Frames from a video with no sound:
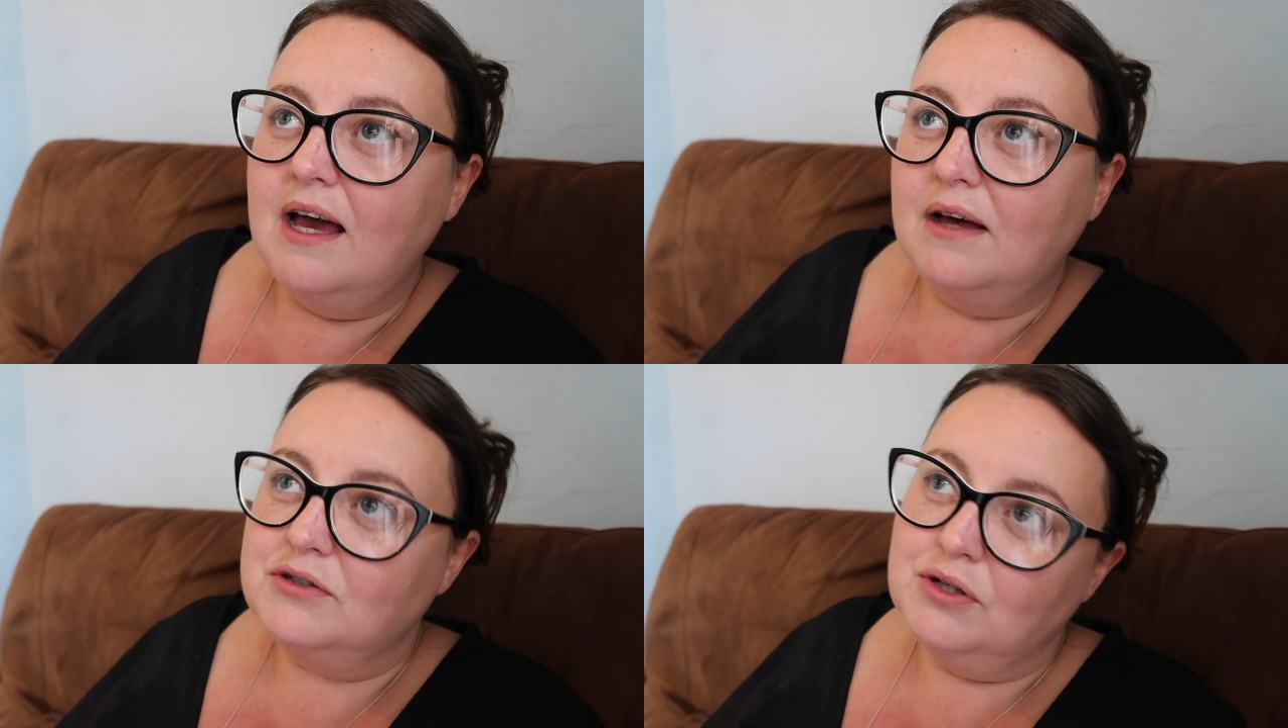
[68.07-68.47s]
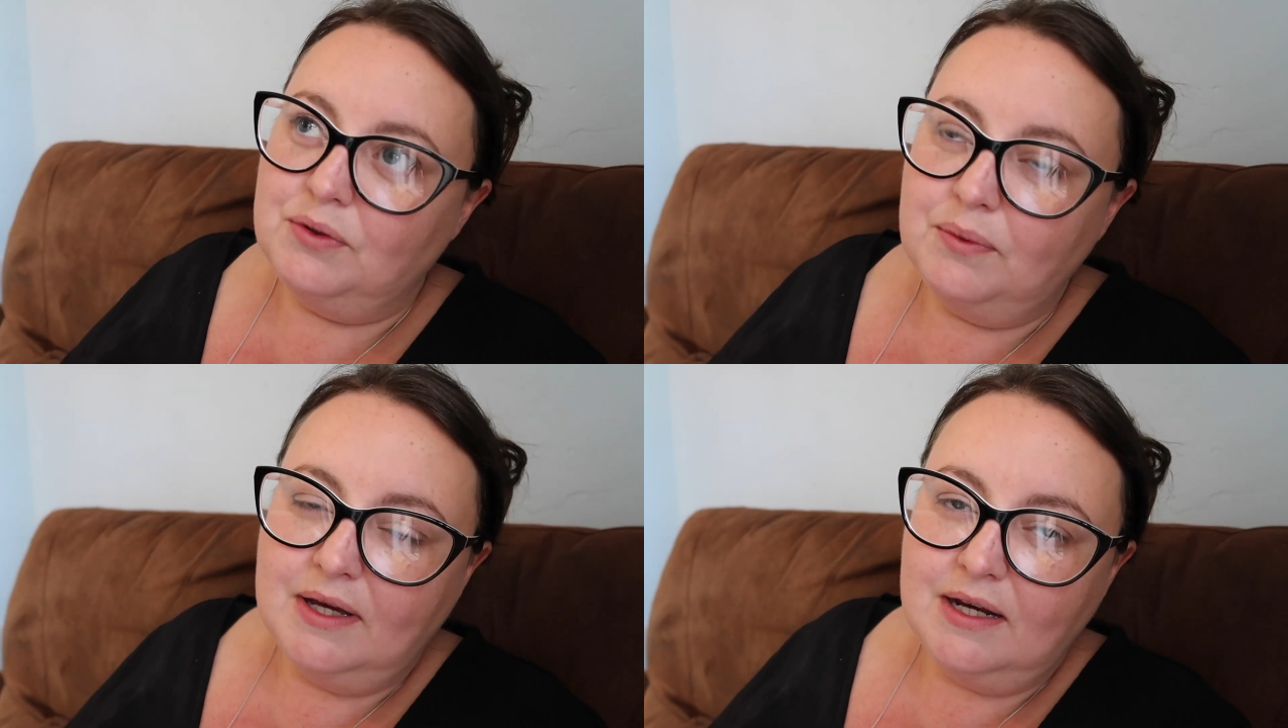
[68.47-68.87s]
I'll show
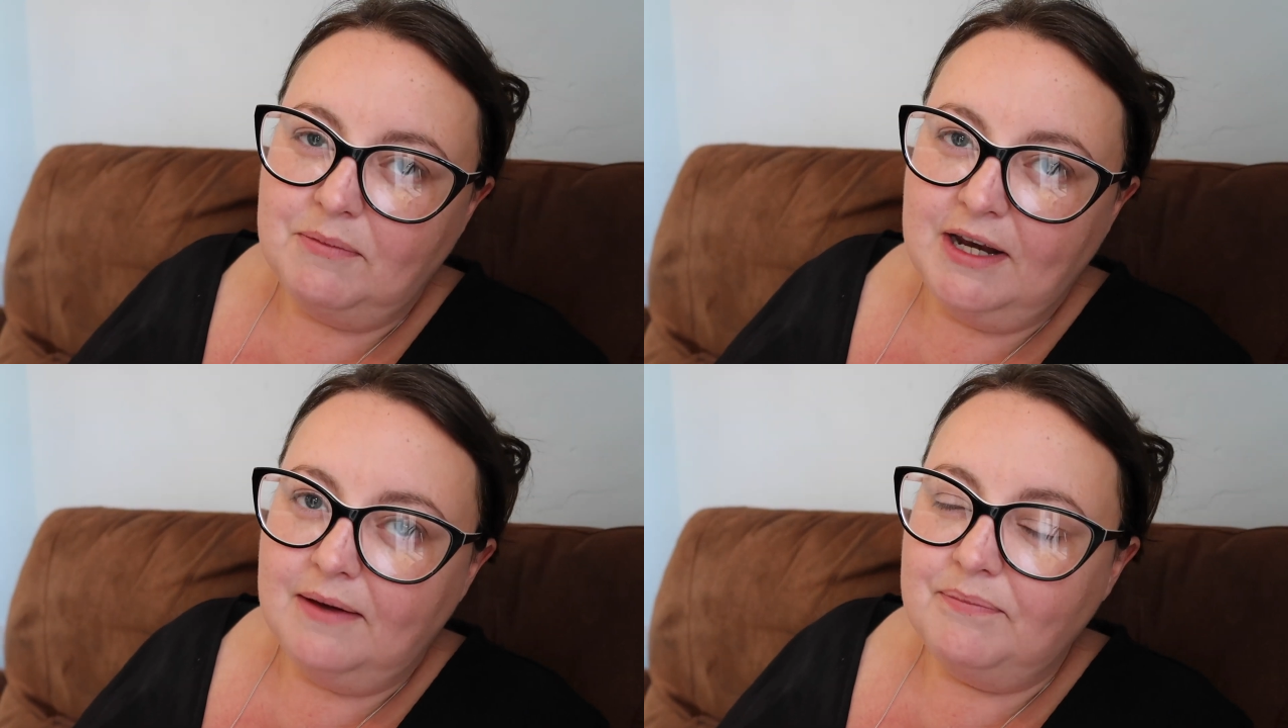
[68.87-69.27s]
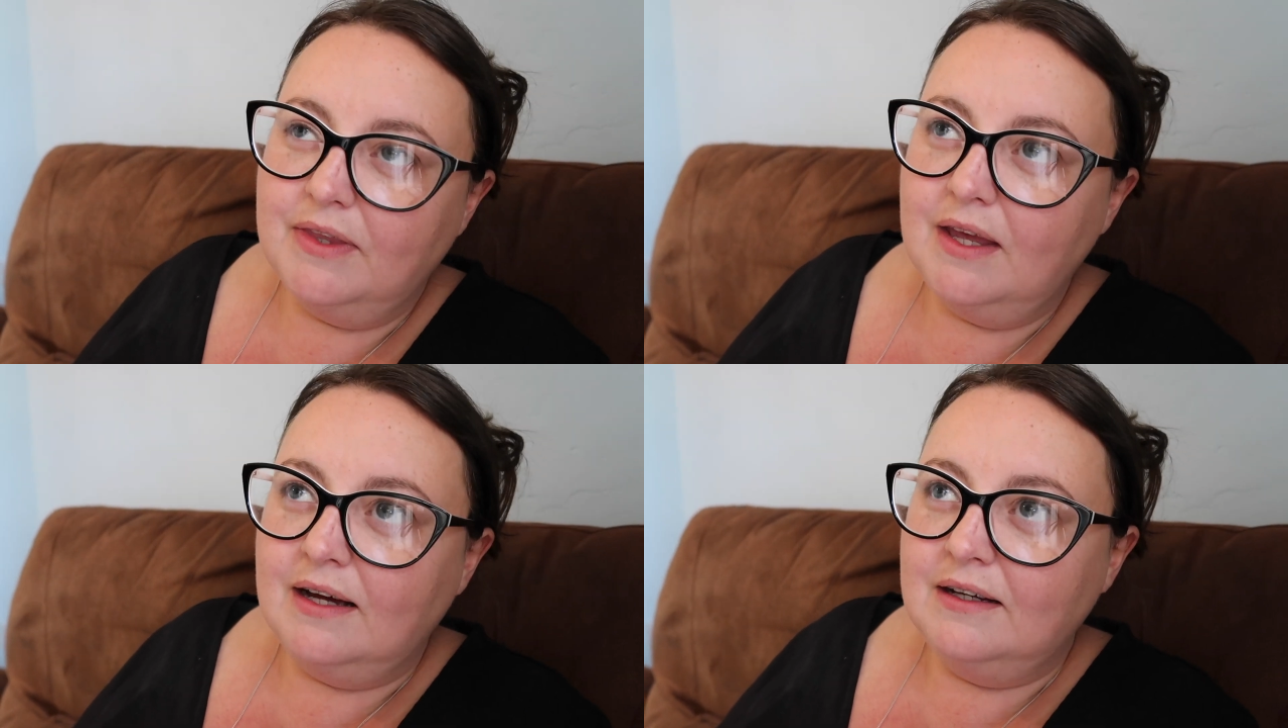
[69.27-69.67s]
you it in a minute.
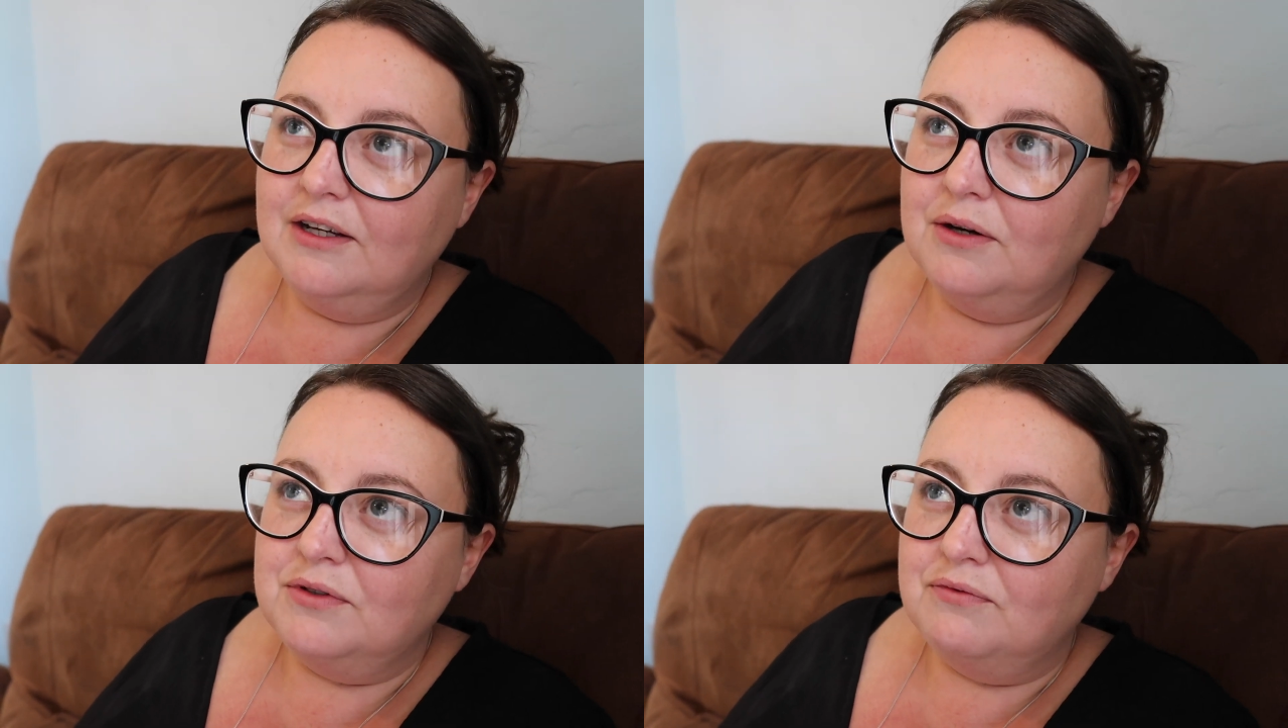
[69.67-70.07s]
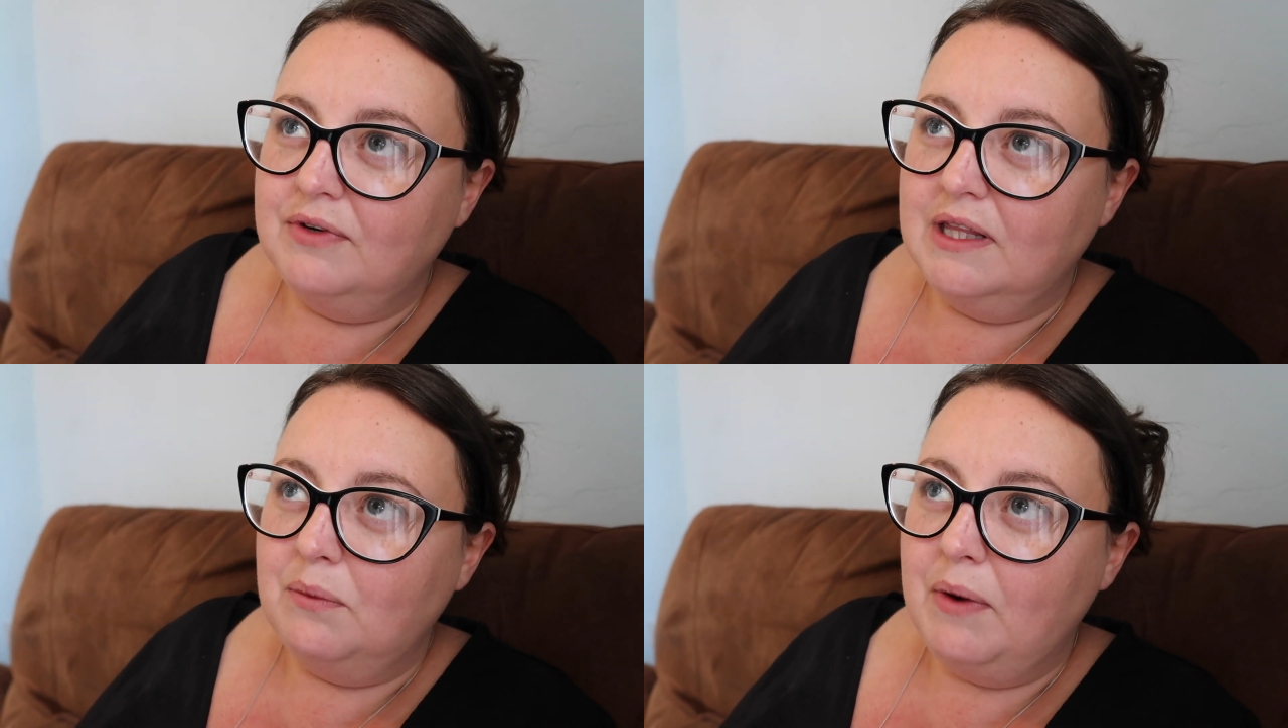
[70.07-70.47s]
It goes on
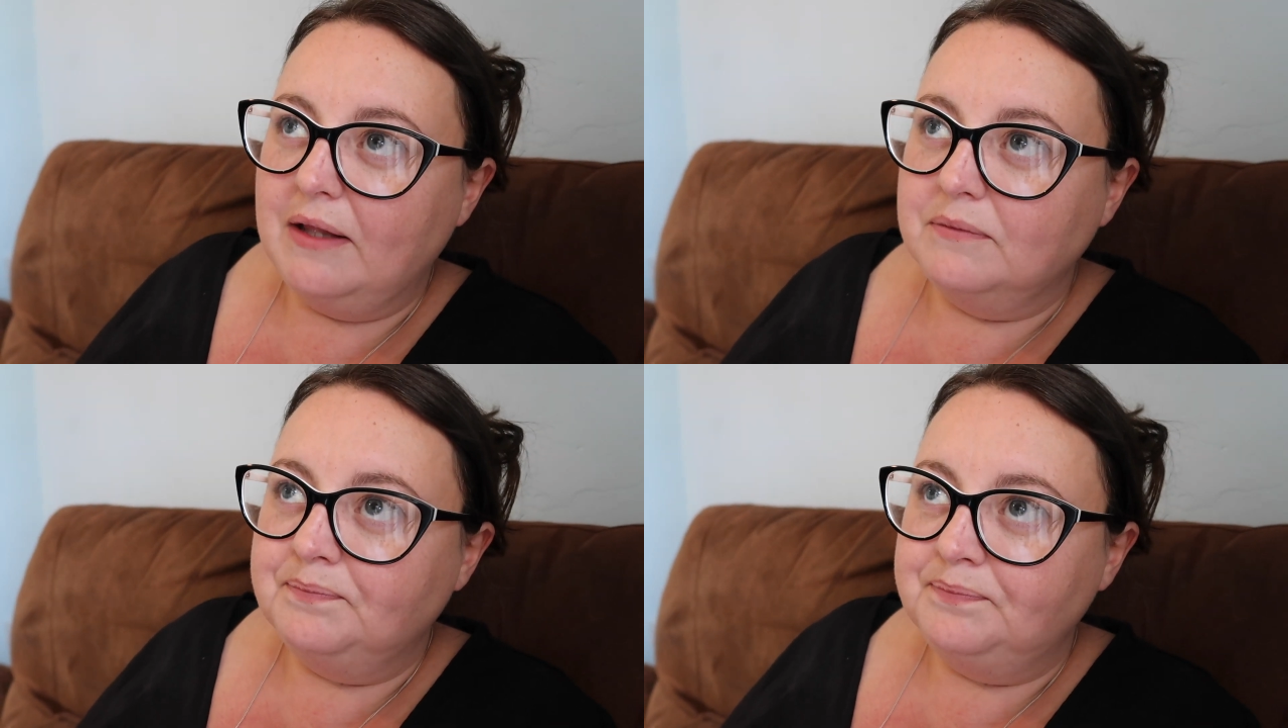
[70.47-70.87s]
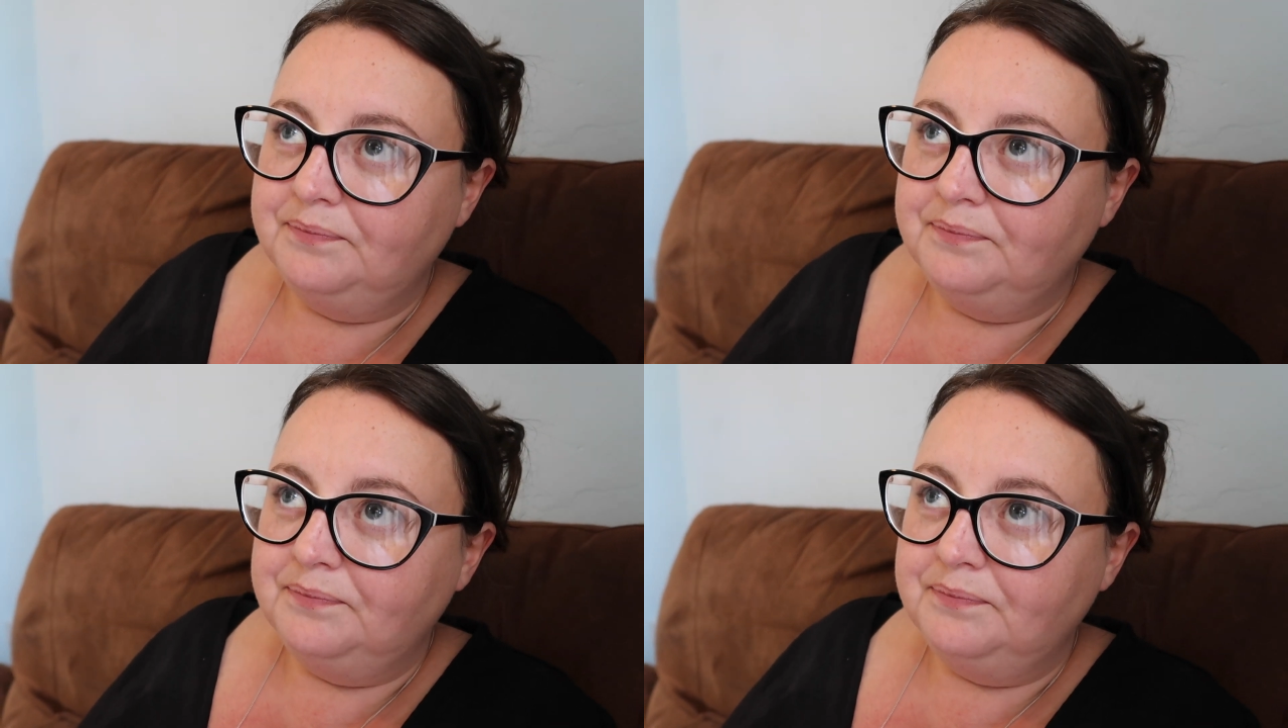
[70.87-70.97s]
really well.